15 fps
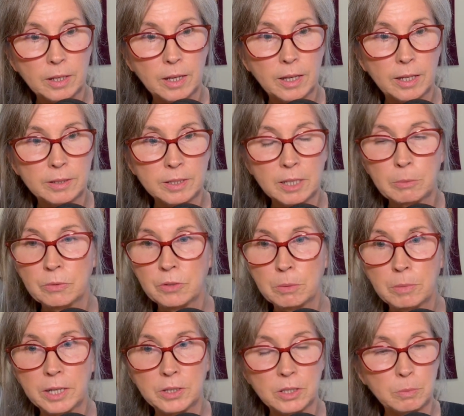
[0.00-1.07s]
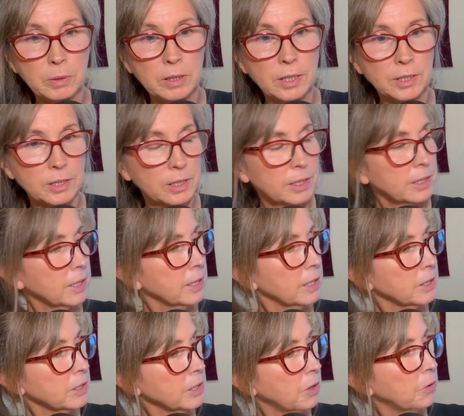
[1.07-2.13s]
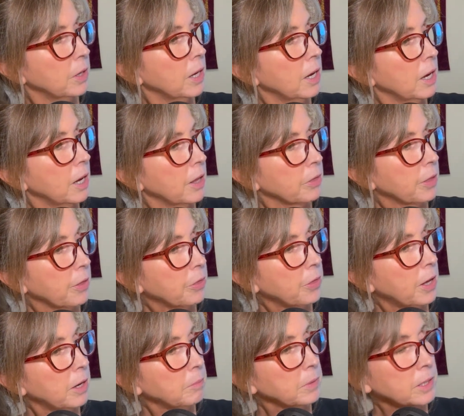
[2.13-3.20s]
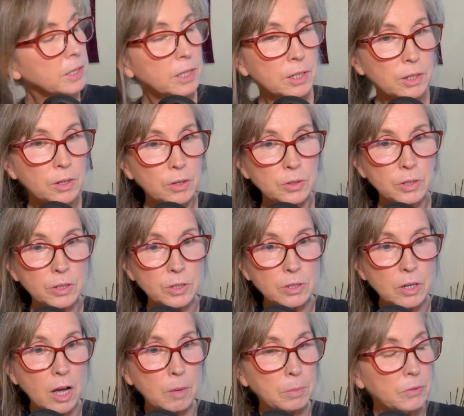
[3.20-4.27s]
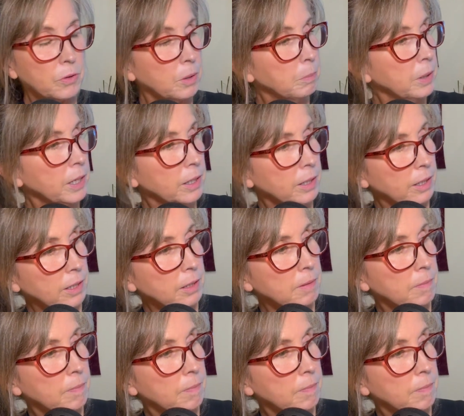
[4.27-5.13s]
And some of you may just be listening to this. So the thumb is going to go to the top of our pinky,